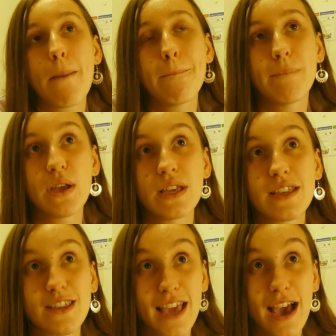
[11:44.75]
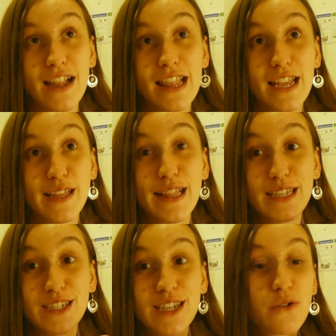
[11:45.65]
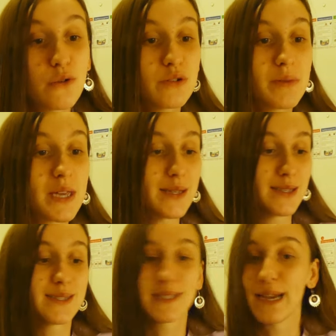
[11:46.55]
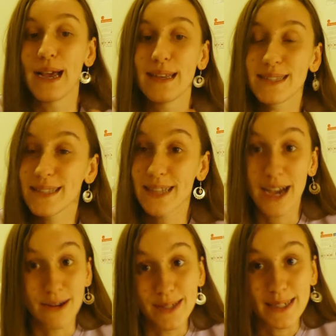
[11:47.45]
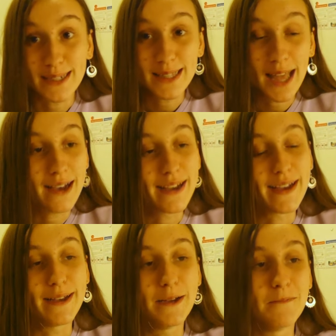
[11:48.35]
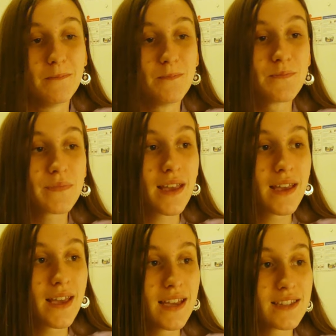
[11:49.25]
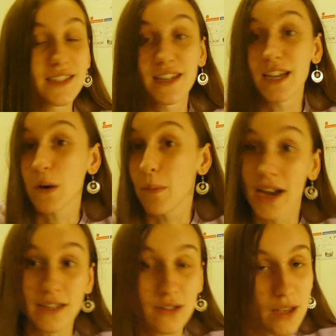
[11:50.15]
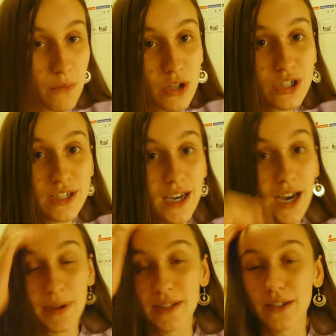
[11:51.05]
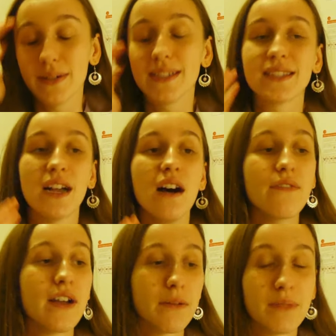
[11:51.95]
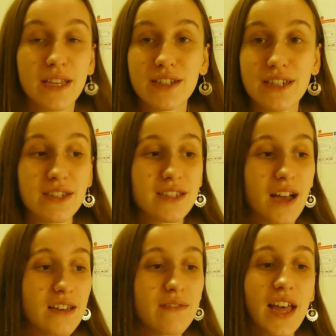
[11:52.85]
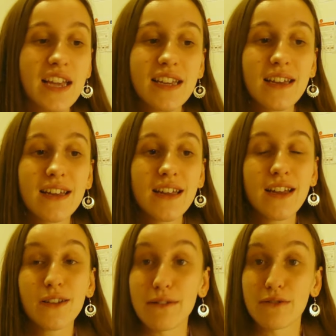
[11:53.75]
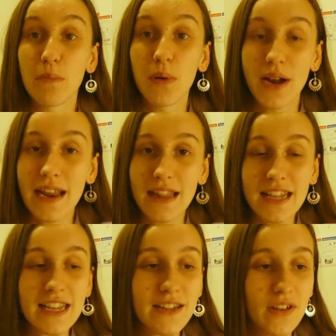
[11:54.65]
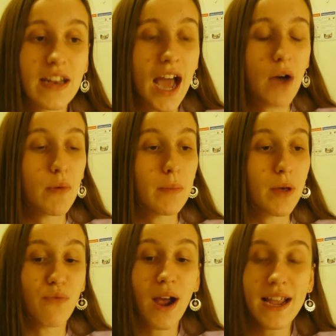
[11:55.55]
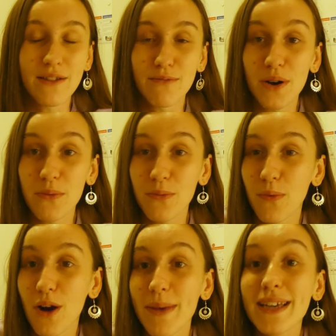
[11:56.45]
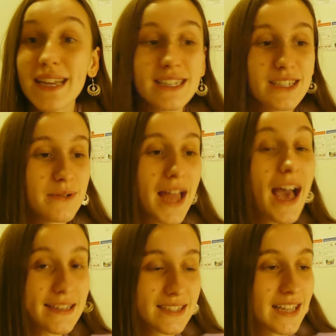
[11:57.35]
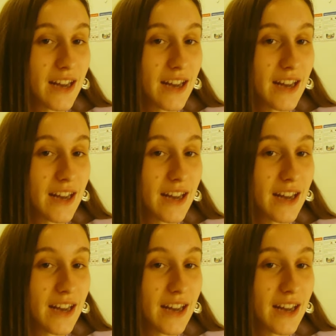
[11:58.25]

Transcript: But yeah, and he literally called me just as I was eating that. So then I got behind on like washing up and doing stuff, and I'm like, she just kind of like got to a point in the evening now where I'm like, right, what am I gonna do next?